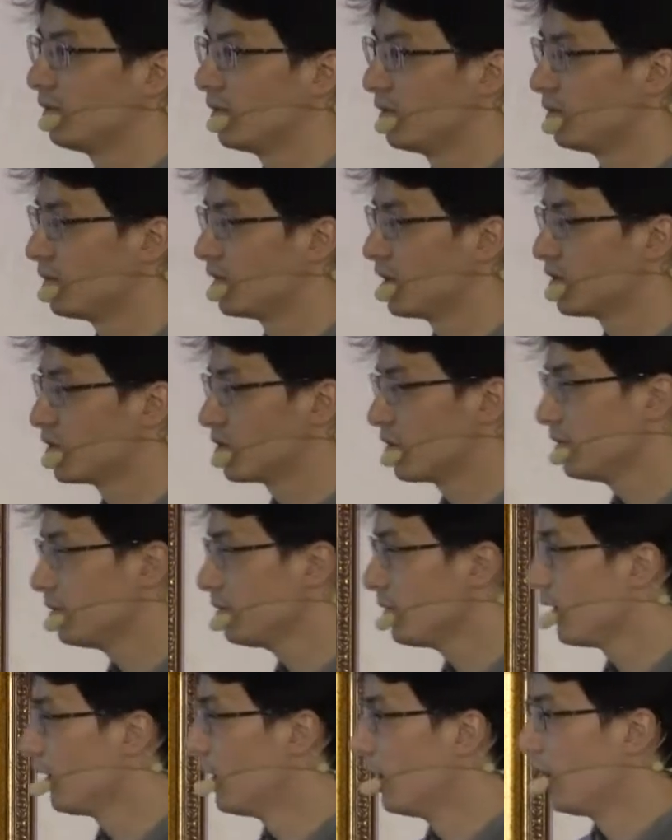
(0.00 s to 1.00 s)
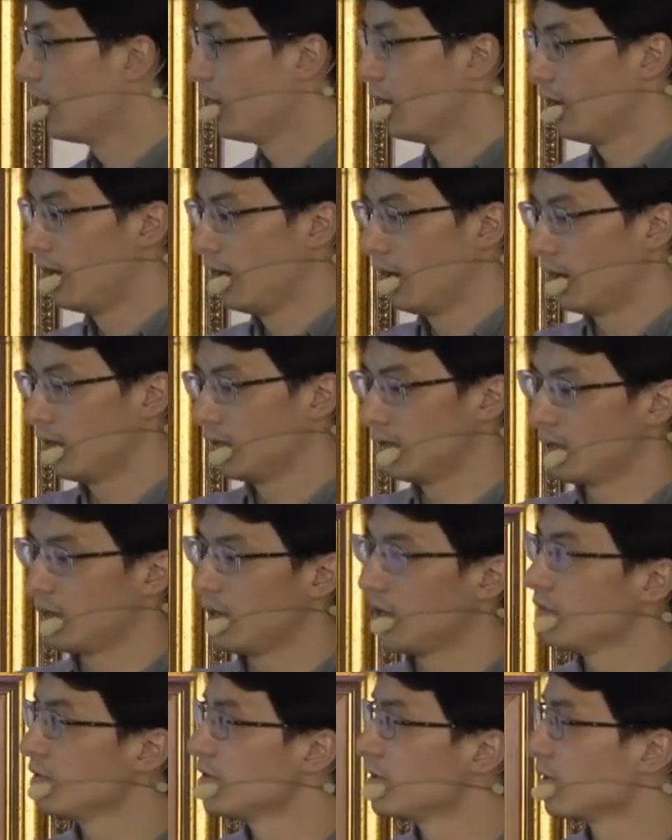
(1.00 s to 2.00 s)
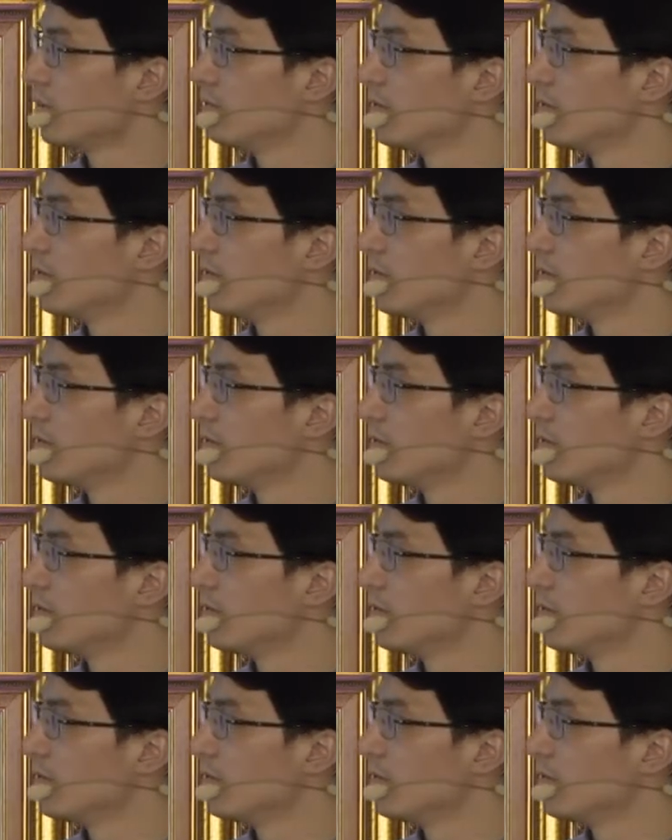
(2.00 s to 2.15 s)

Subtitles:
limitation. And here is the